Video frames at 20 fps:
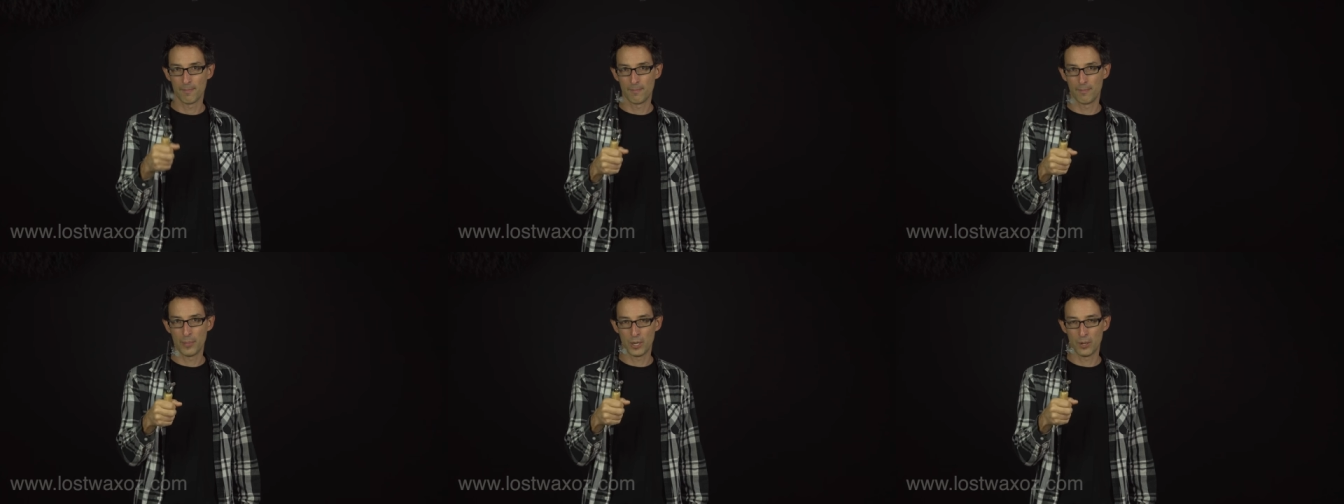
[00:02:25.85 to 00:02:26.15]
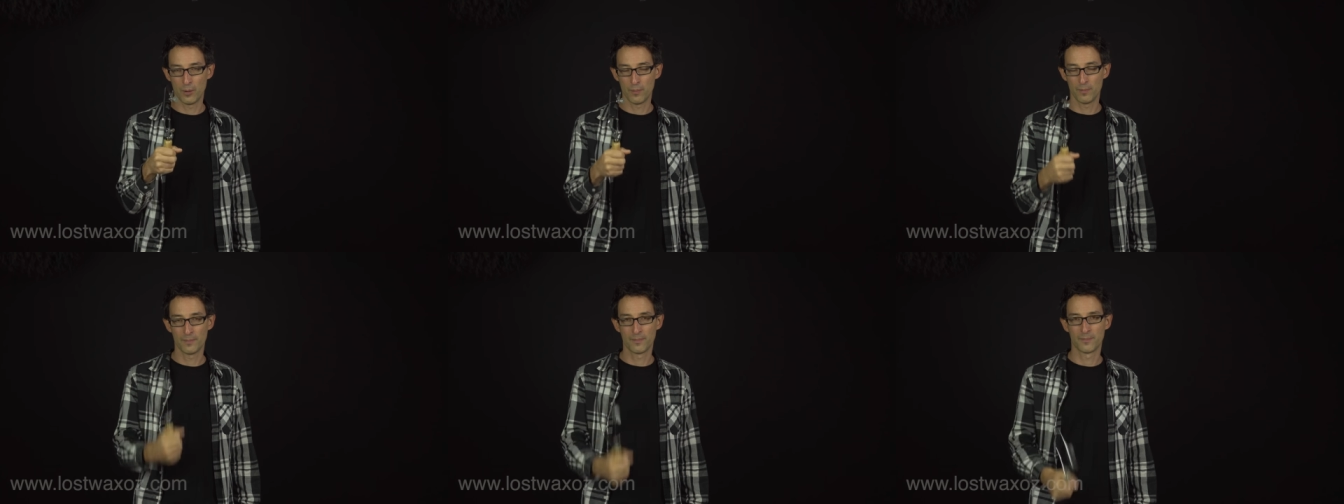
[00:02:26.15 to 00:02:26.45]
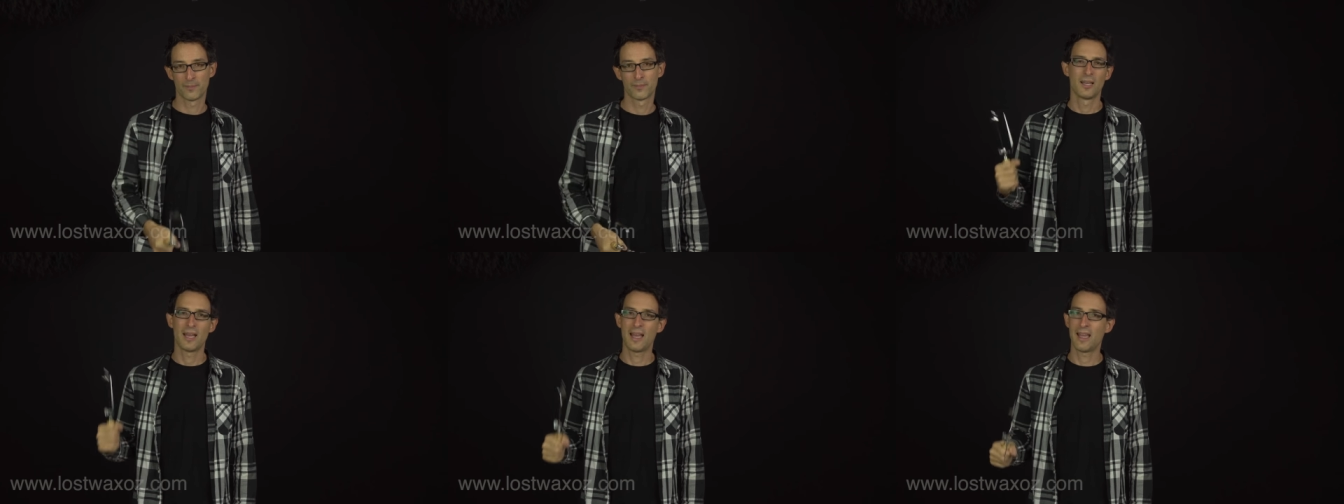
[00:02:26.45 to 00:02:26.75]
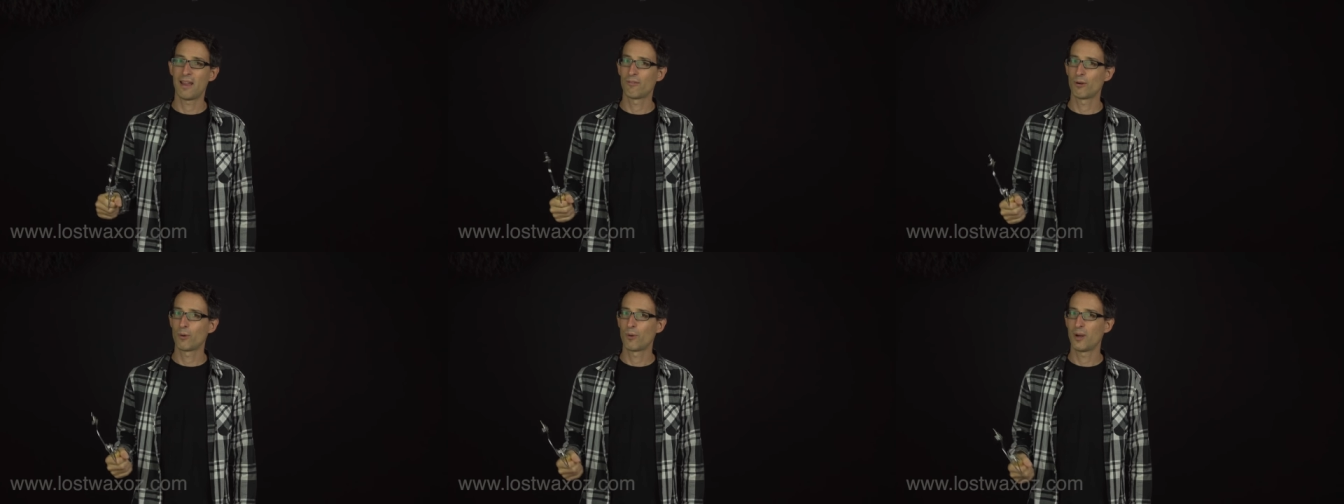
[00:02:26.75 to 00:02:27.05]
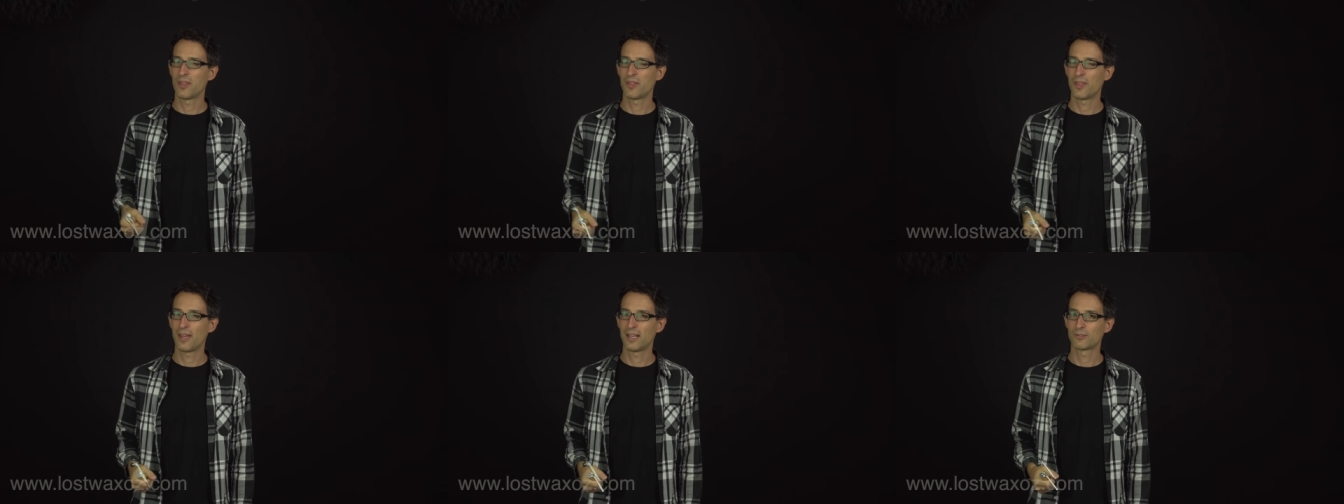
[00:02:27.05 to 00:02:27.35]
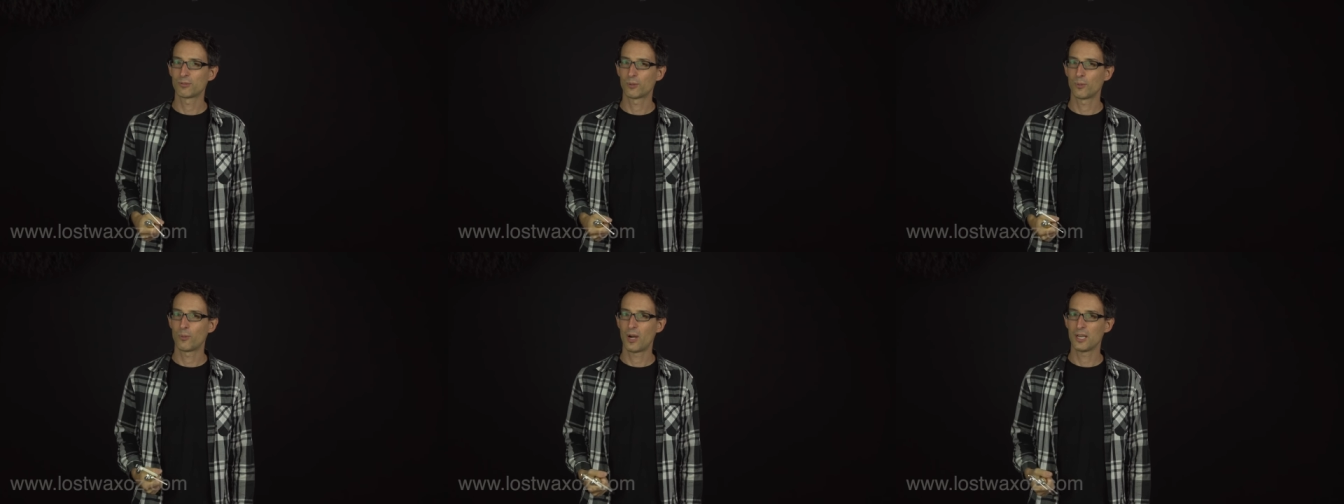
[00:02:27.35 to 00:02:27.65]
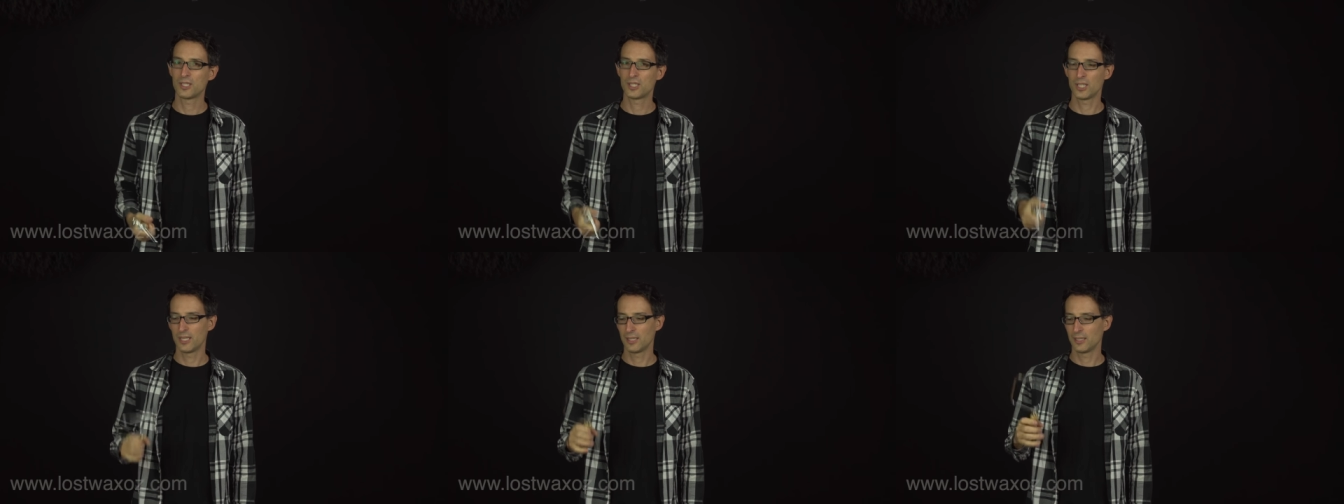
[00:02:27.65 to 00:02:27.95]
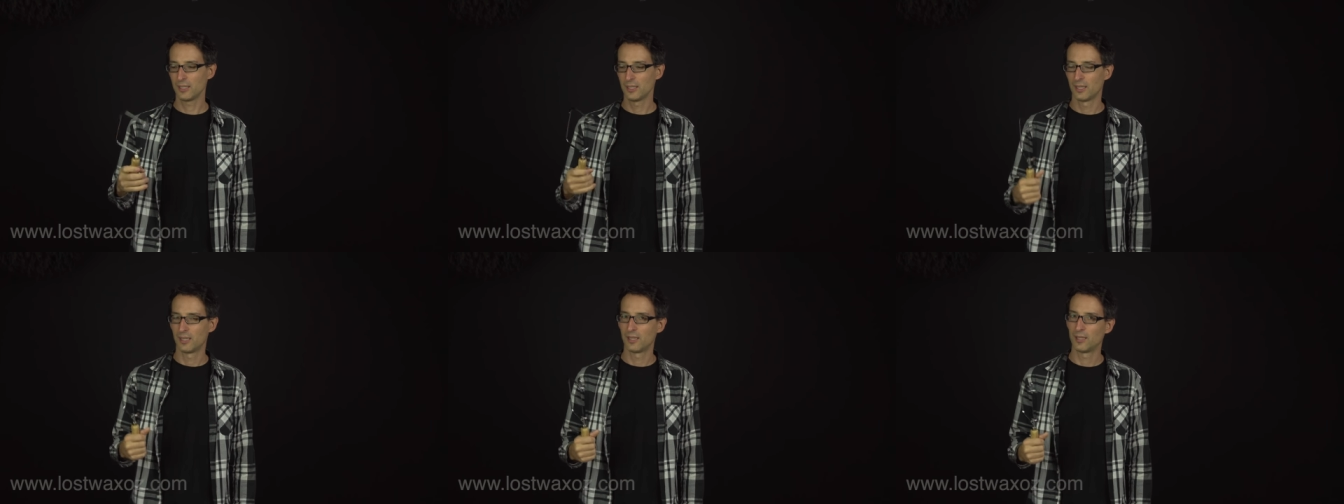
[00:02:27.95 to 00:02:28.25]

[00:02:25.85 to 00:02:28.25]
Boom. Hey everyone, thanks for watching.